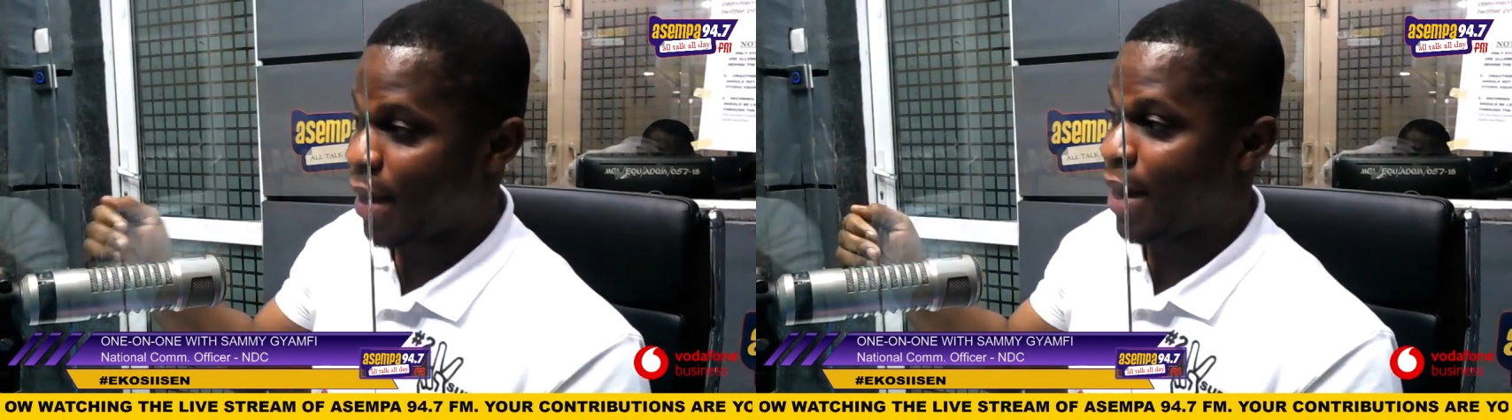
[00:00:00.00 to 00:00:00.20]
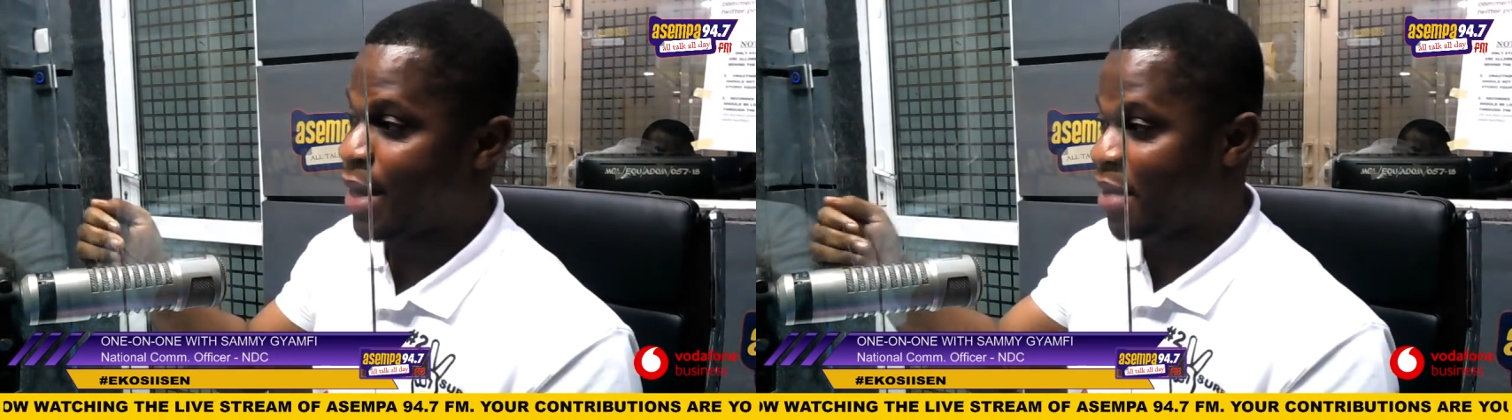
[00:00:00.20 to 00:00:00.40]

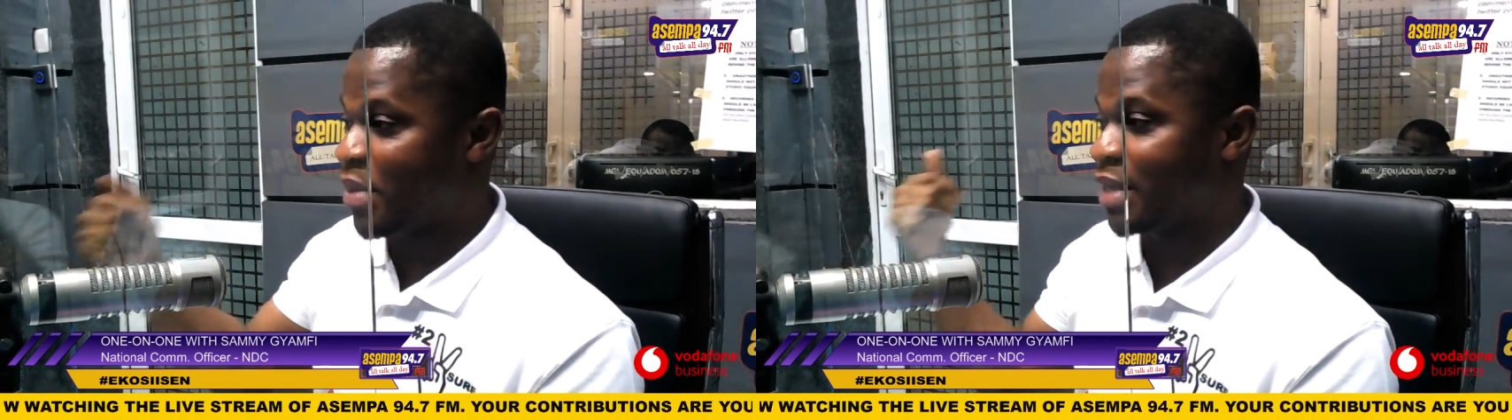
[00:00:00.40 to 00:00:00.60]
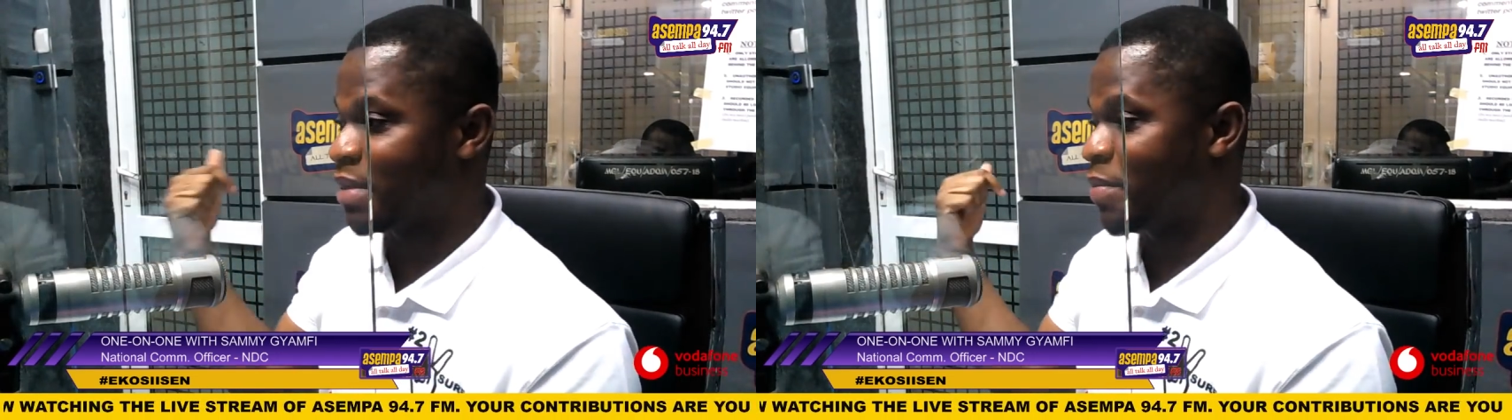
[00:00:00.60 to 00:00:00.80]
and em
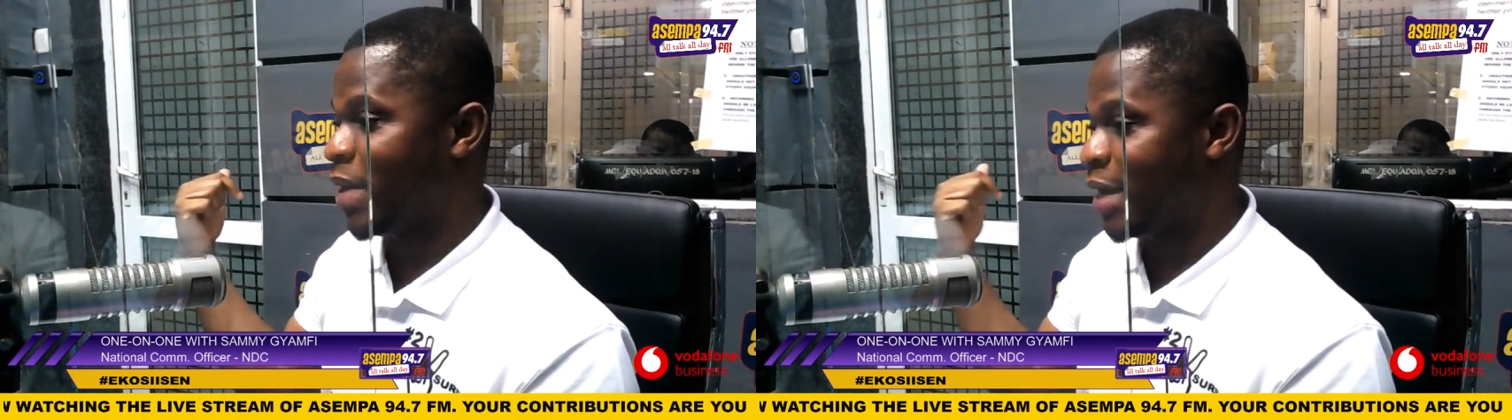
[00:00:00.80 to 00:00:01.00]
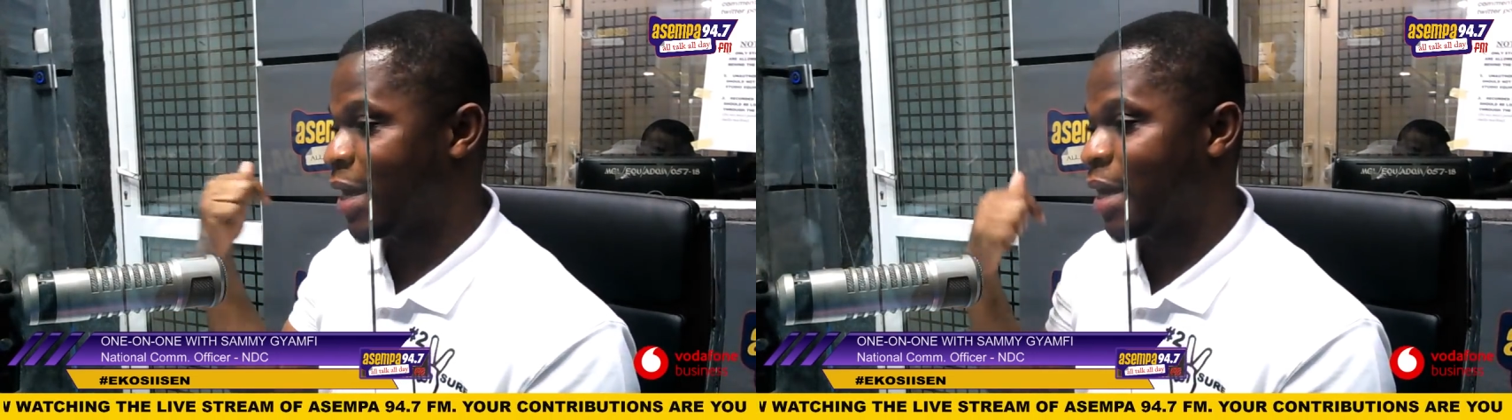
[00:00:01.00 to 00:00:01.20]
ya say me
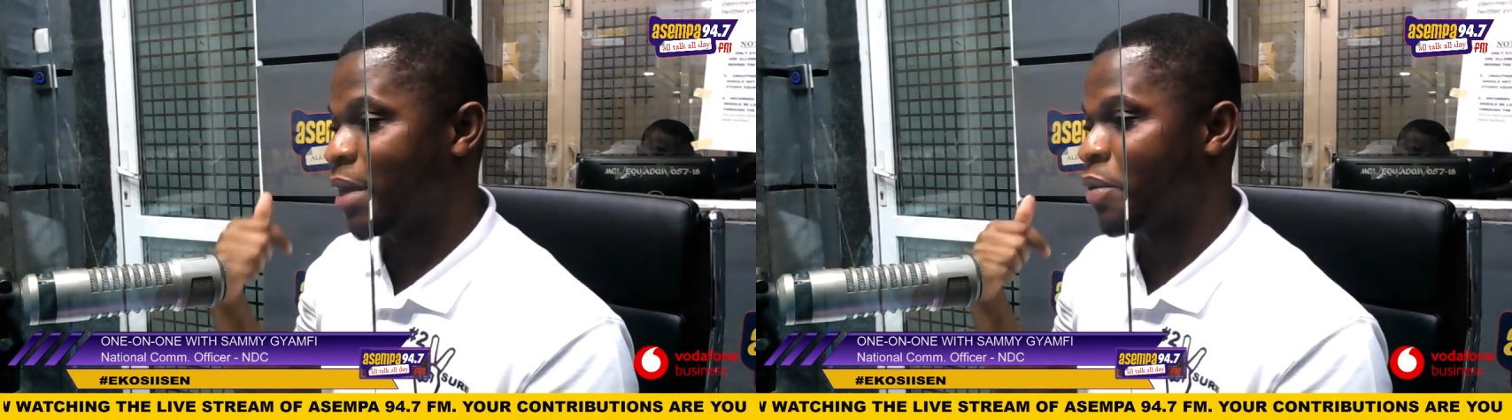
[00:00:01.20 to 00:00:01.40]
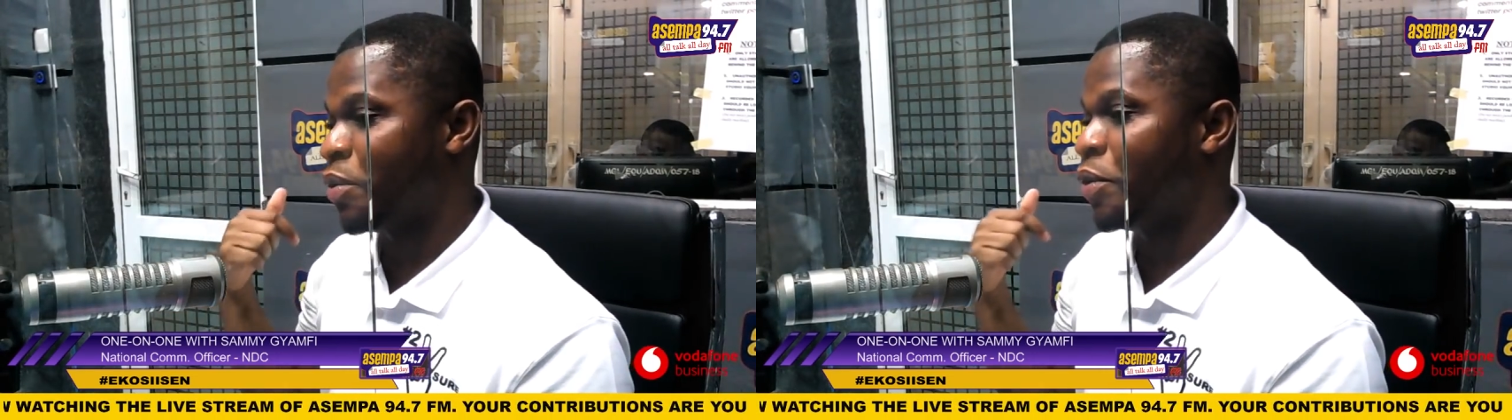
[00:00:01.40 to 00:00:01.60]
buy na
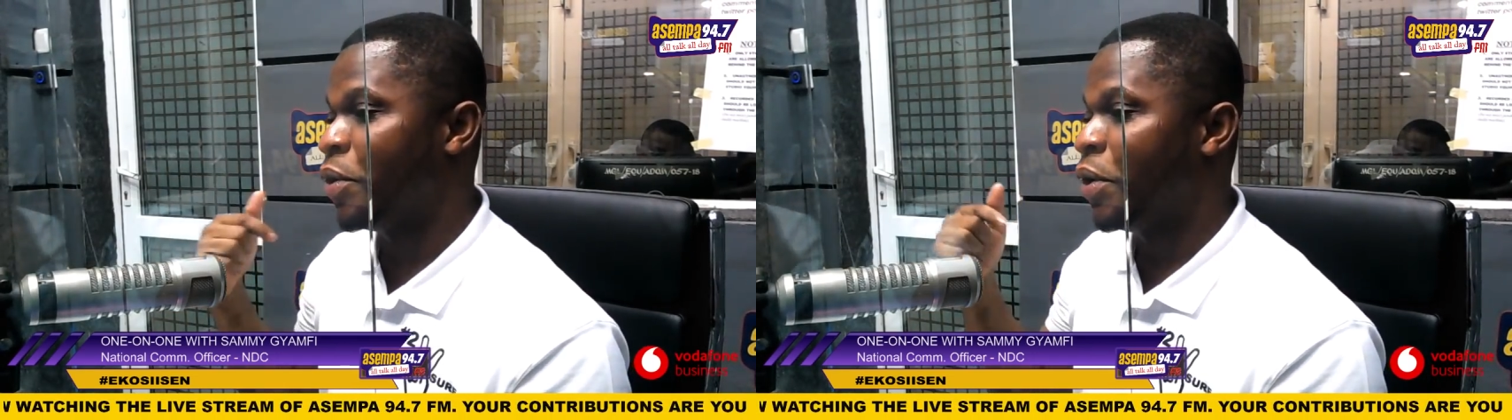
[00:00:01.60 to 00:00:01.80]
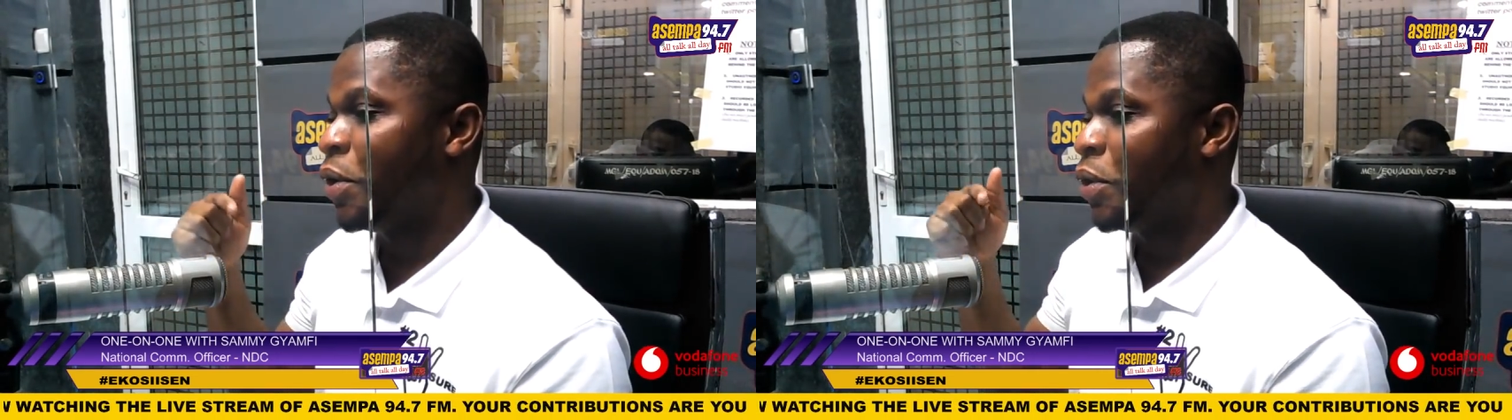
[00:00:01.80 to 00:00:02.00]
eko
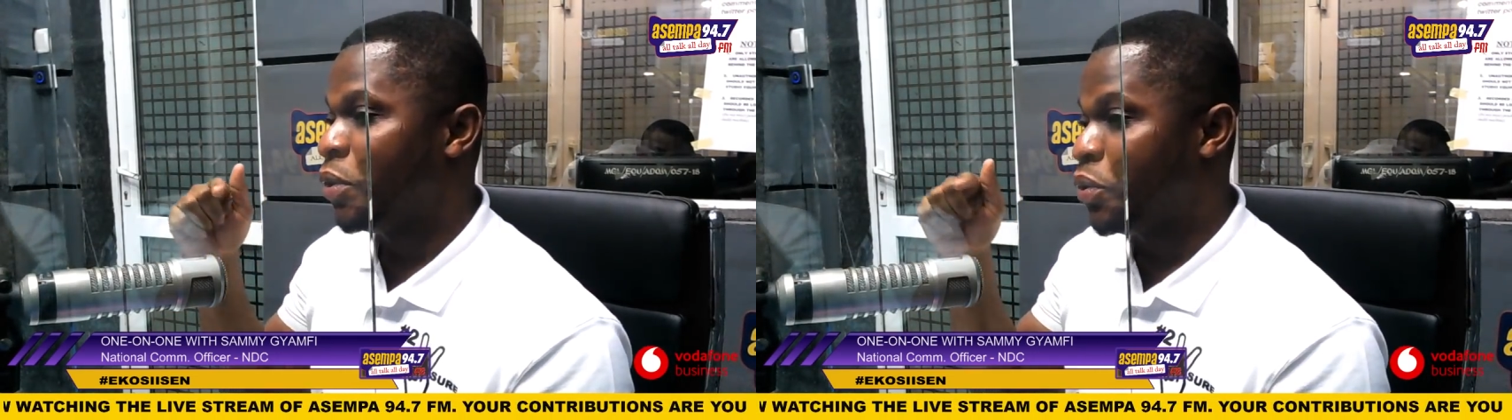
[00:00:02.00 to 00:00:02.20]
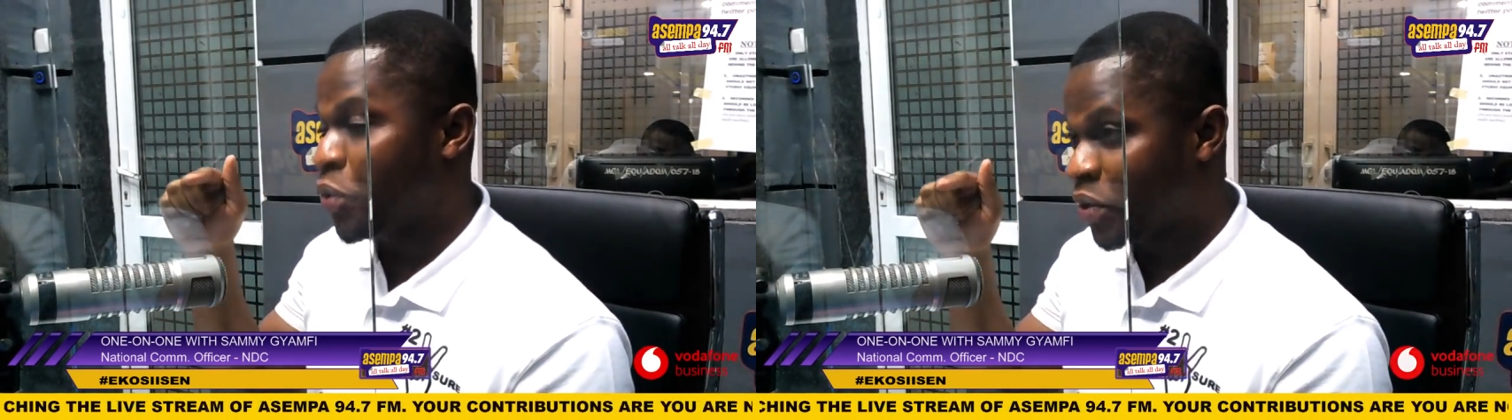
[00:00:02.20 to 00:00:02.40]

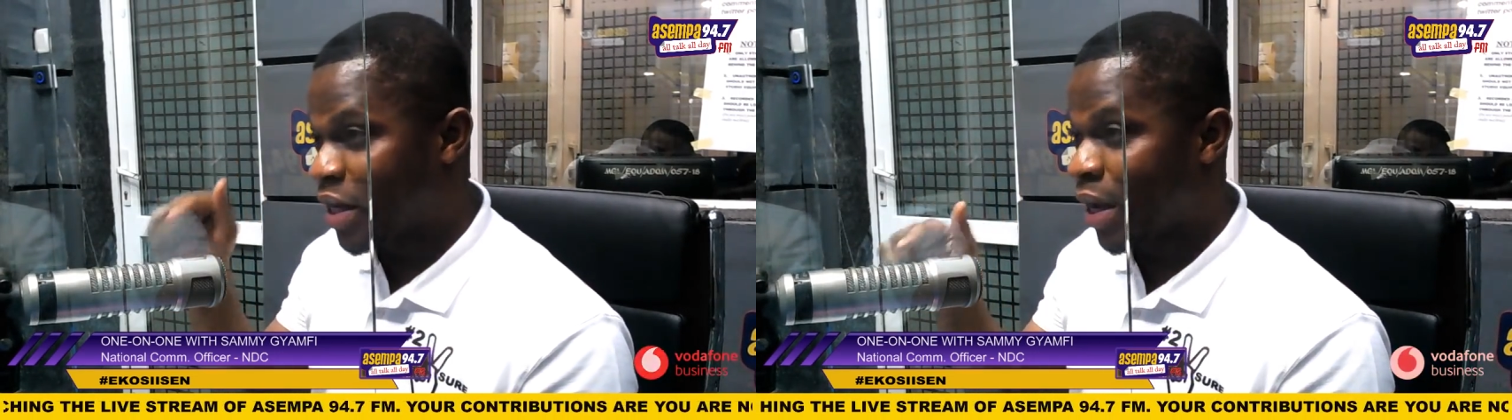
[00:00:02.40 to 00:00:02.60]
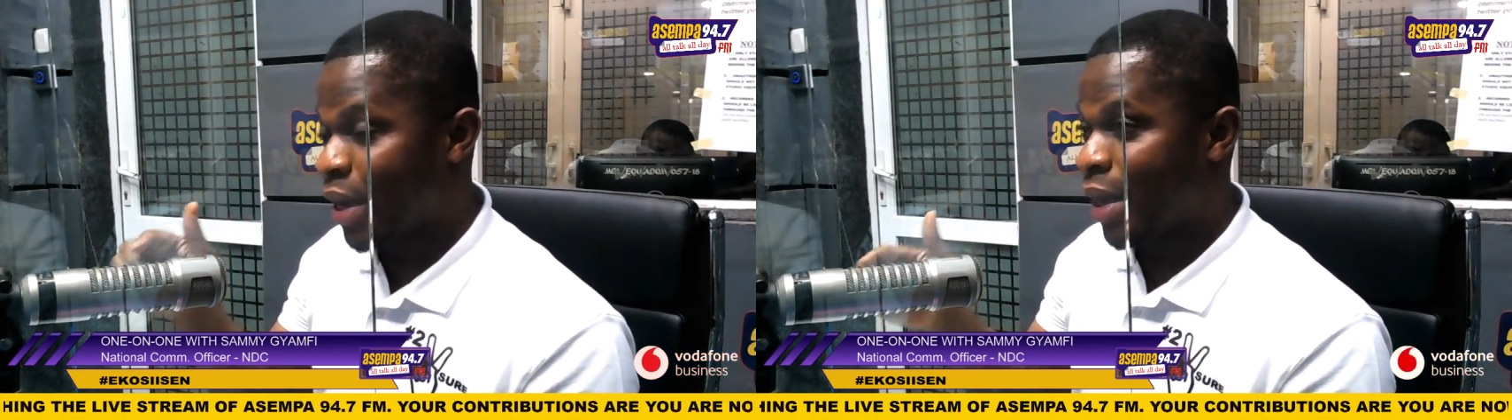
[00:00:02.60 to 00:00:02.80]
you know
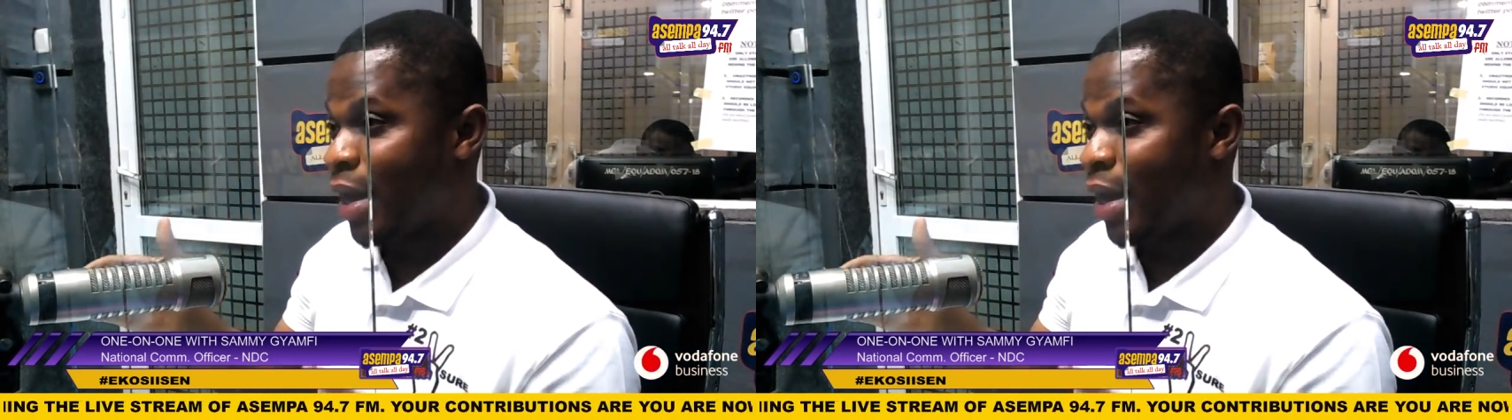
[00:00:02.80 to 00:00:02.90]
say